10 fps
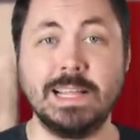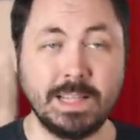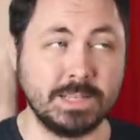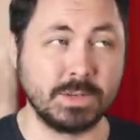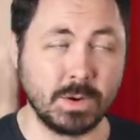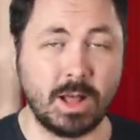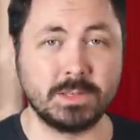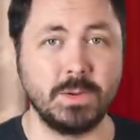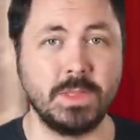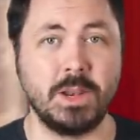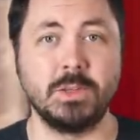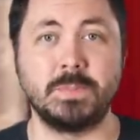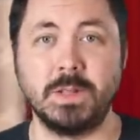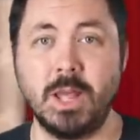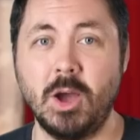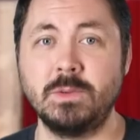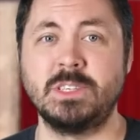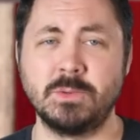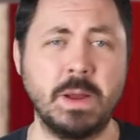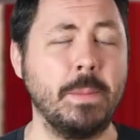Links are also in the notes below. It's
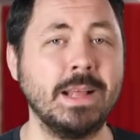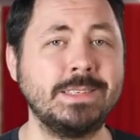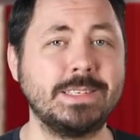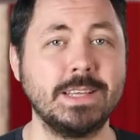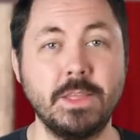3 months,